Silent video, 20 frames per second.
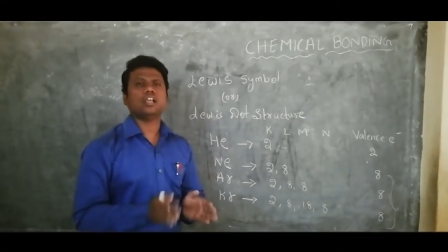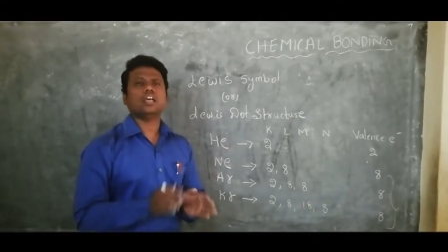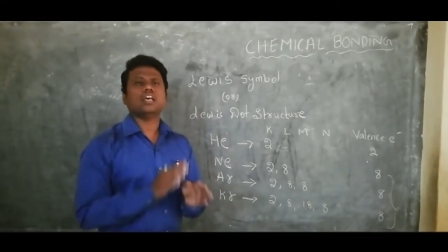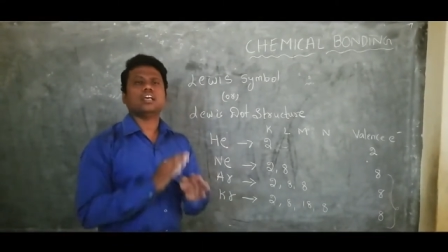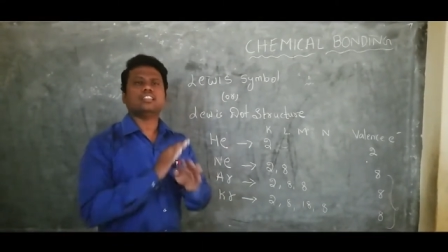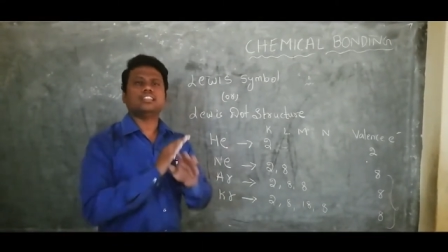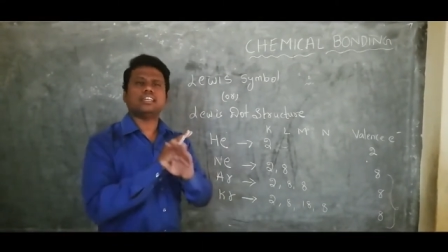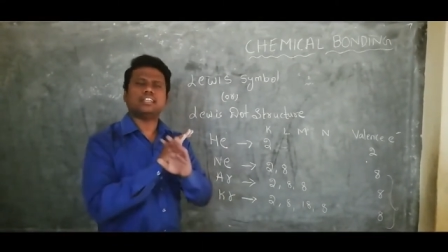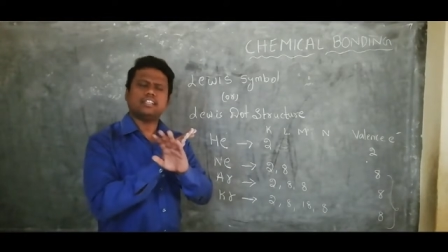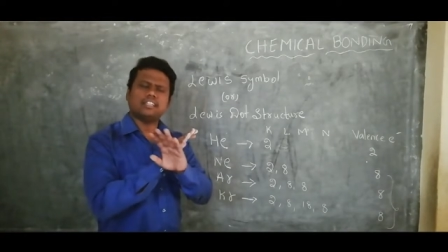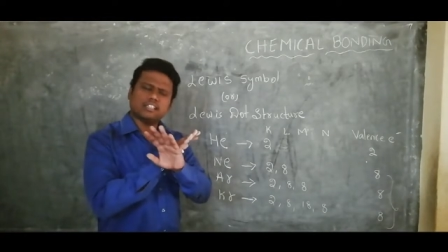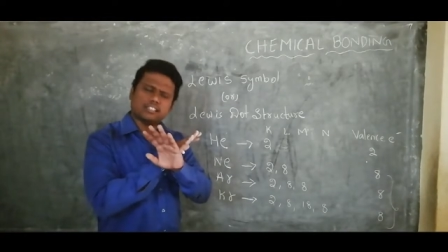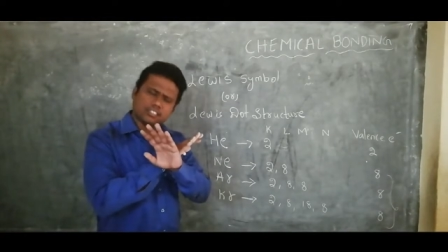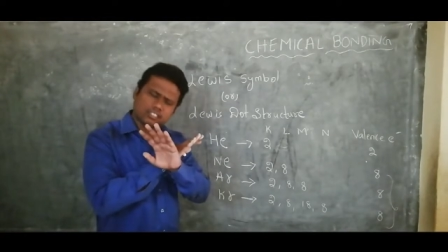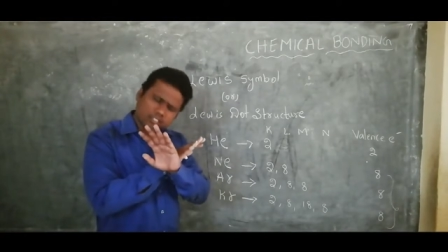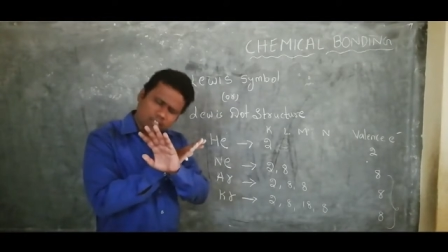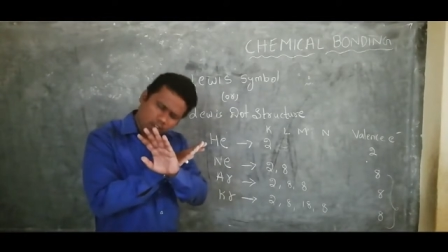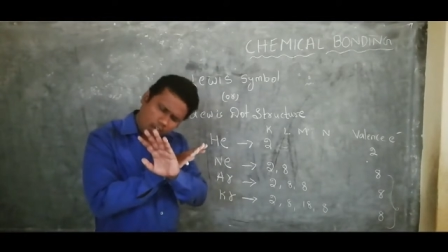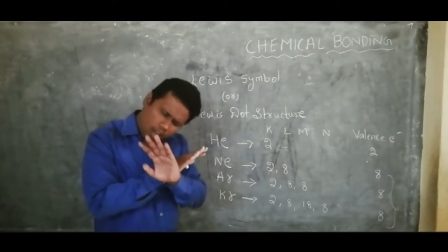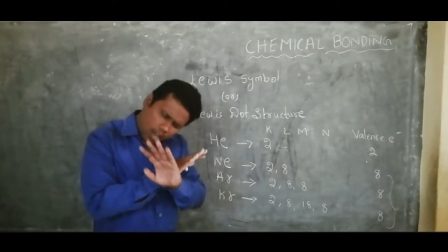They does
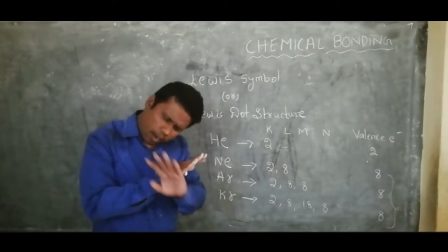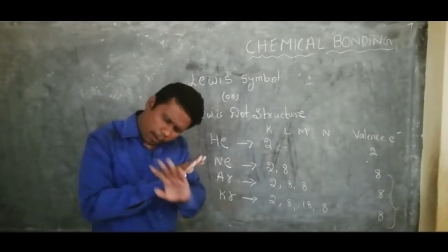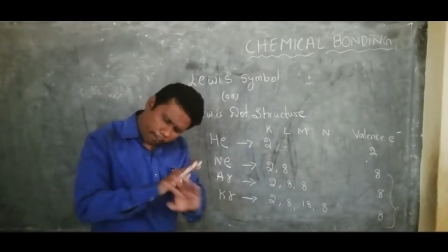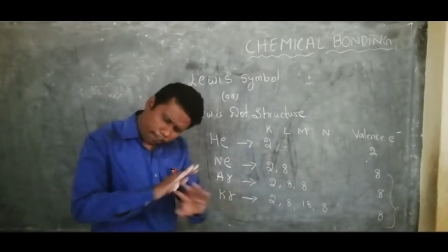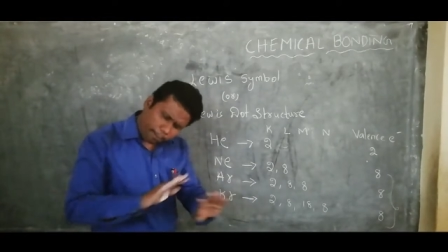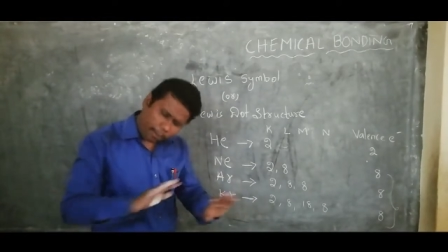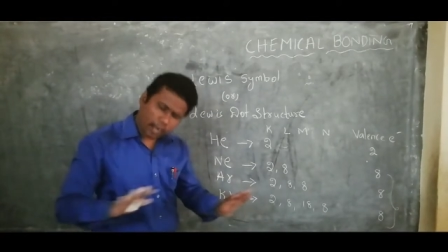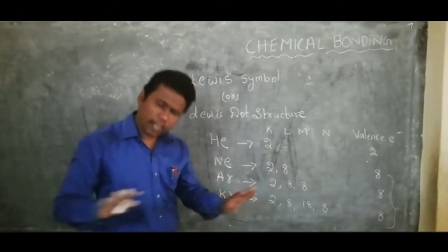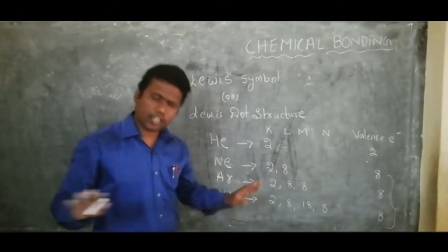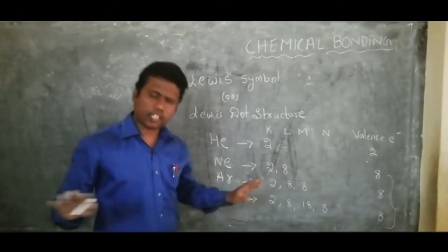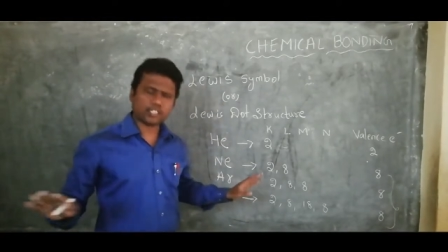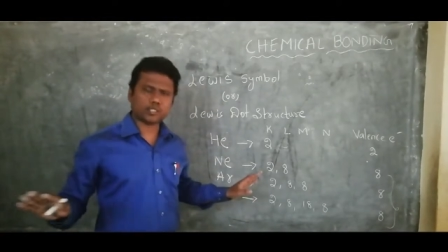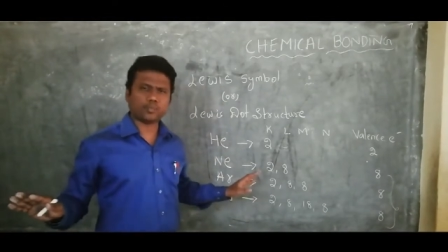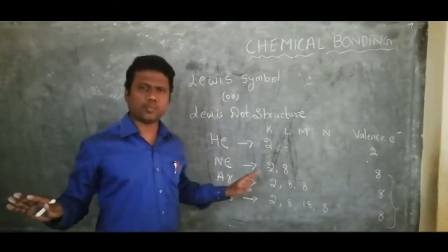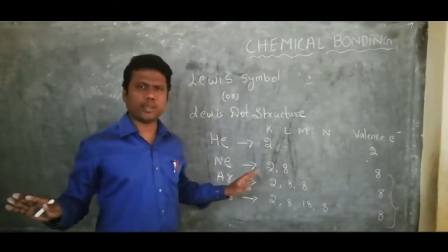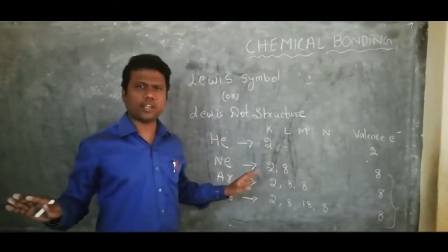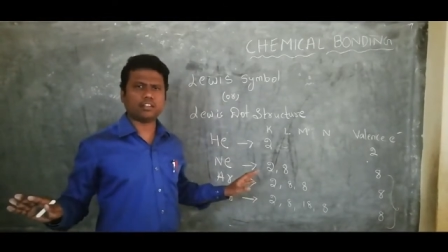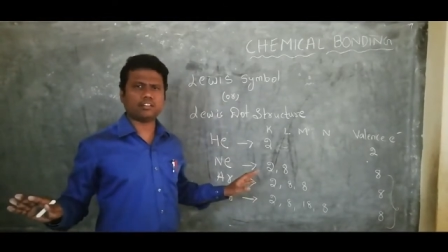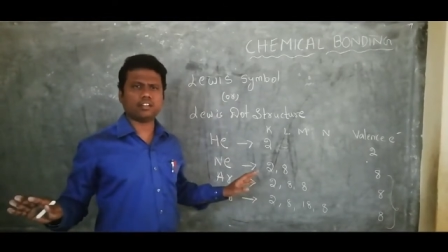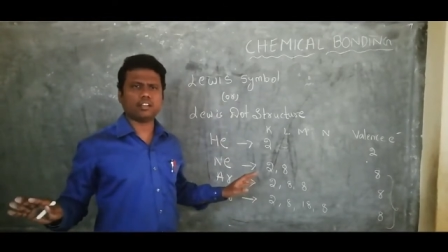not
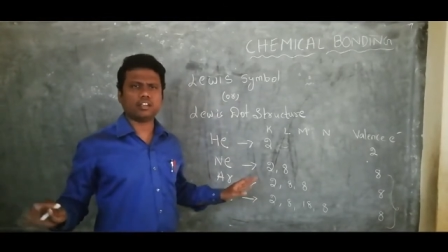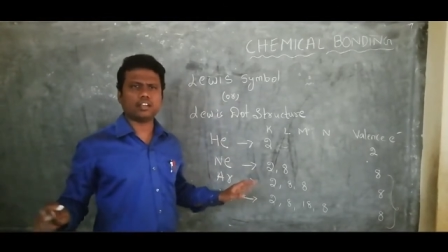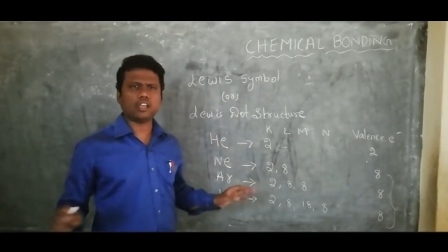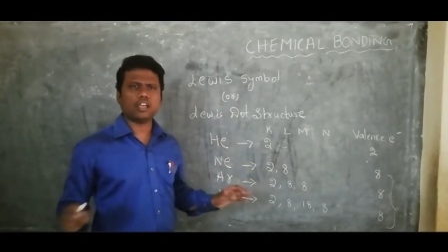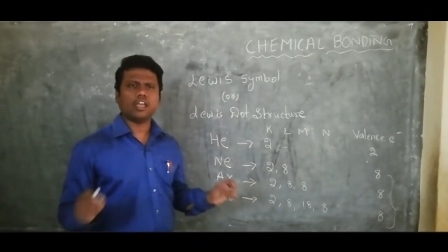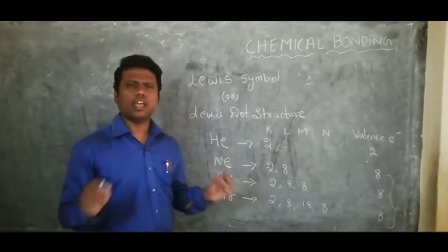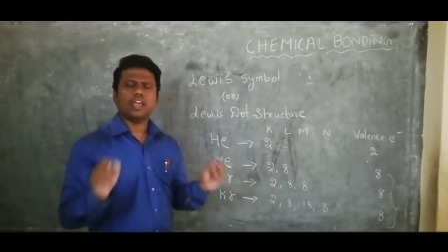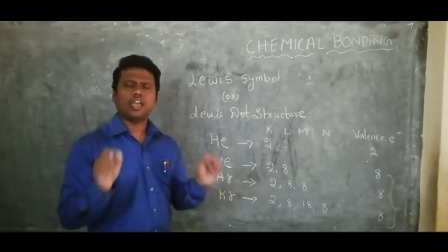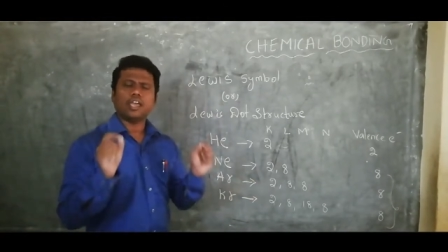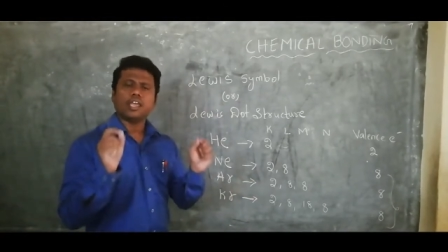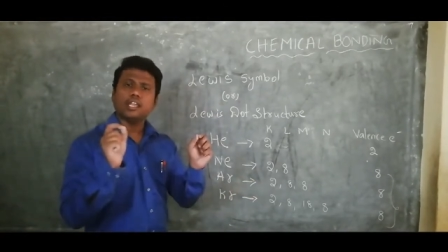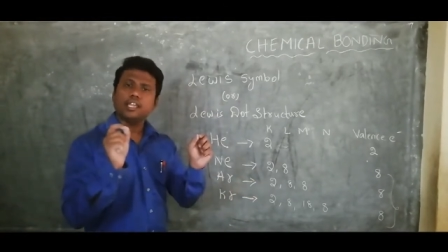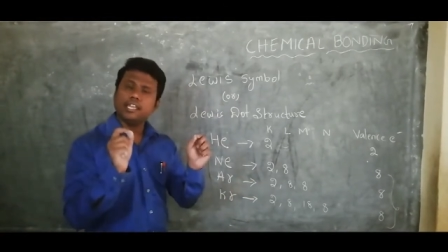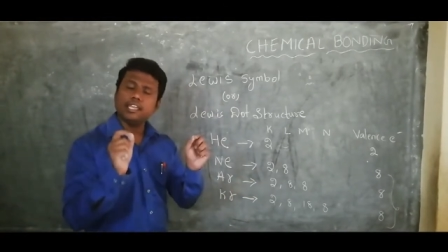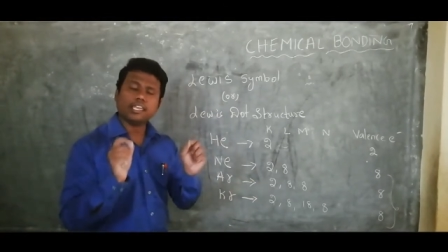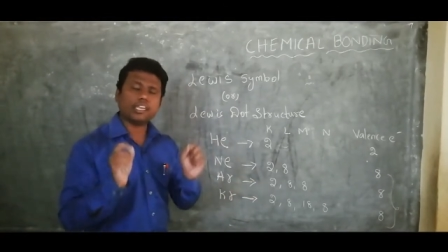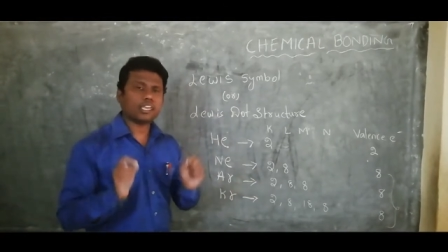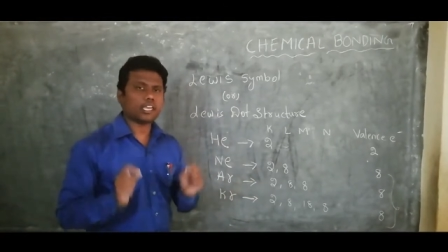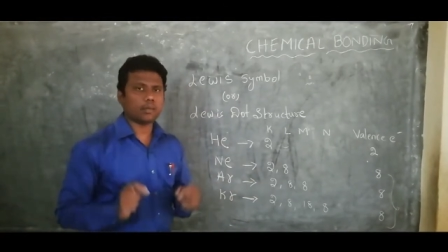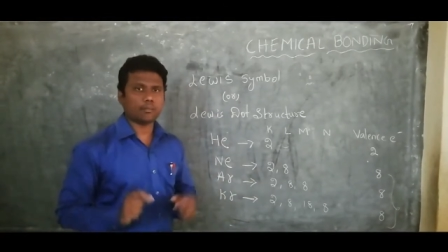participate in any
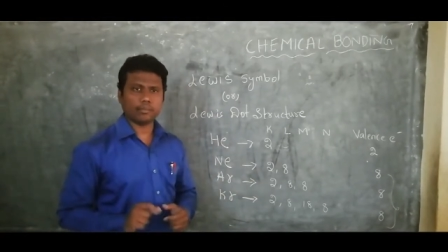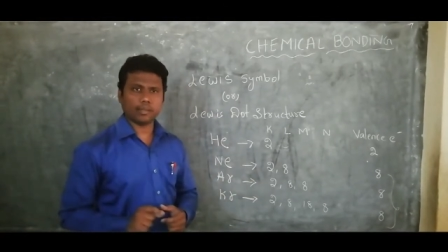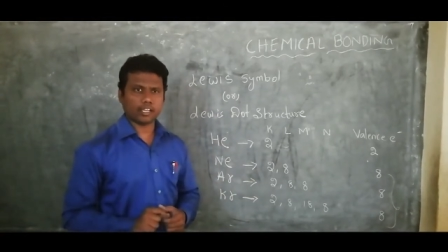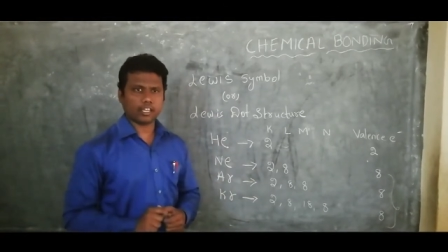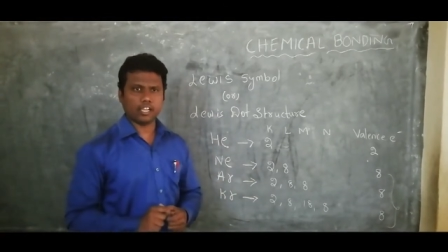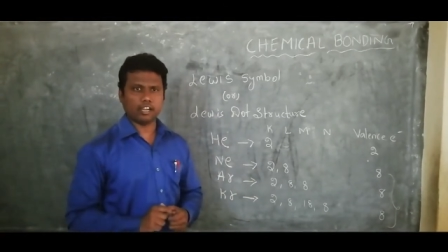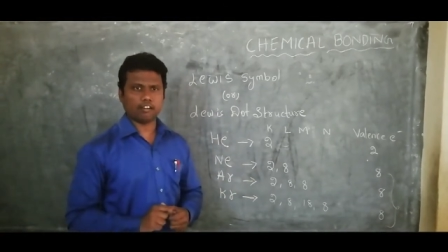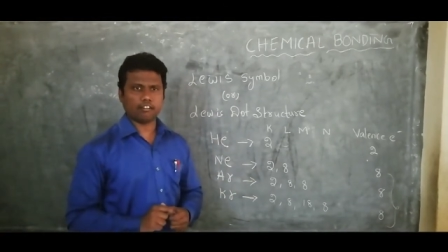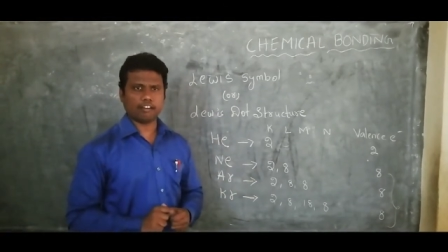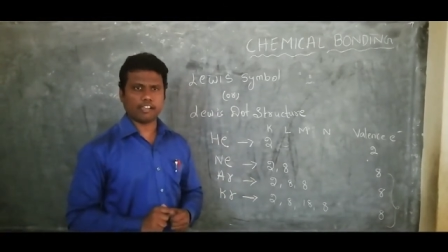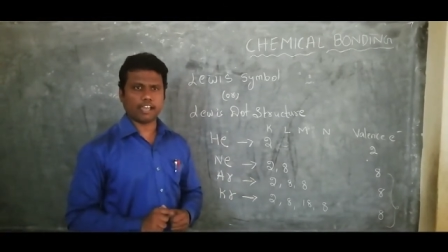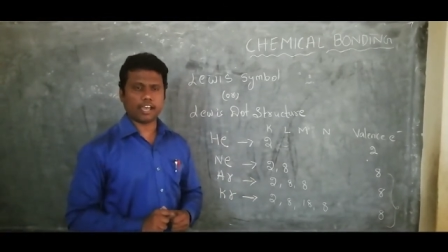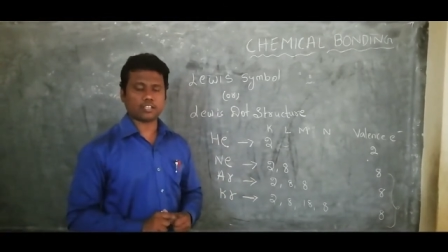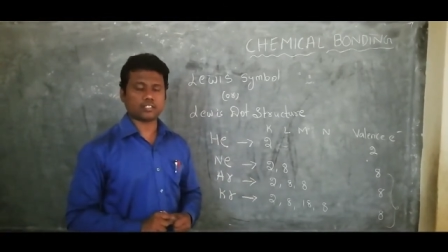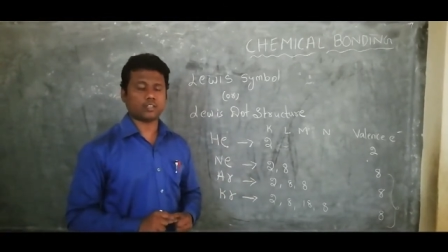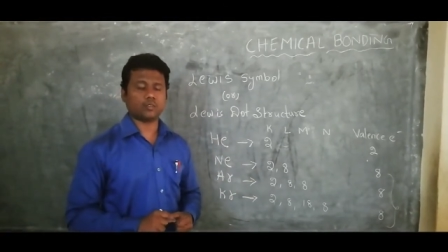chemical reaction.